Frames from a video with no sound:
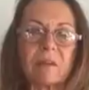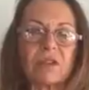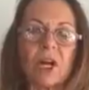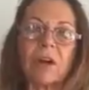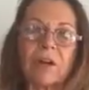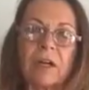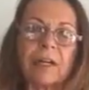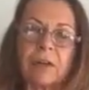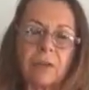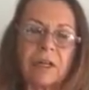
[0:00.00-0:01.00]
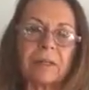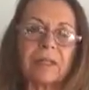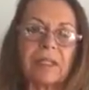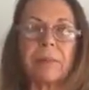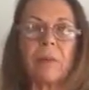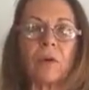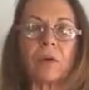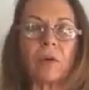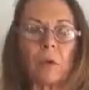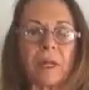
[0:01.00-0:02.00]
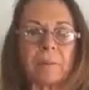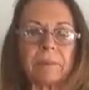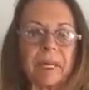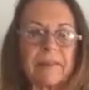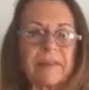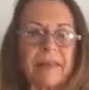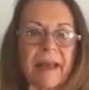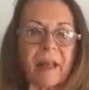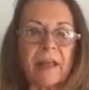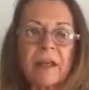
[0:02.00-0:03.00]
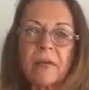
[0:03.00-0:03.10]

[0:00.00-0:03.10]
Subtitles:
which are an incredibly important white blood cell.